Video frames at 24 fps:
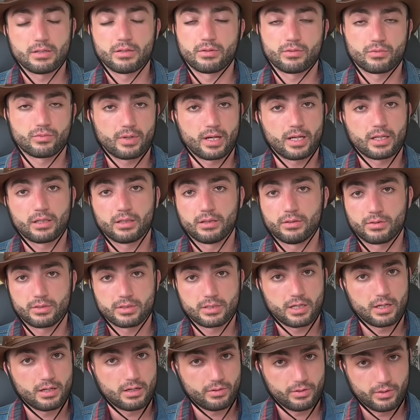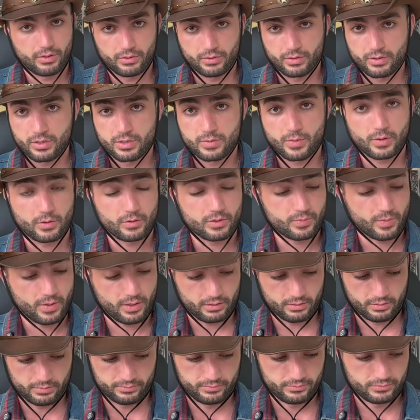regular terrier. Sprinkle,
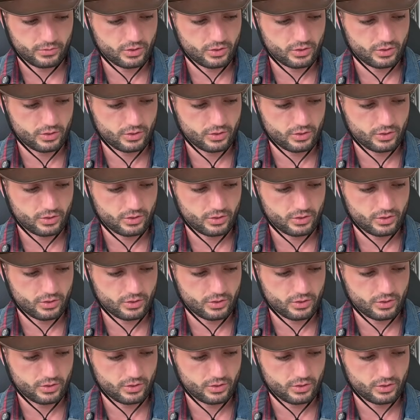sprinkle.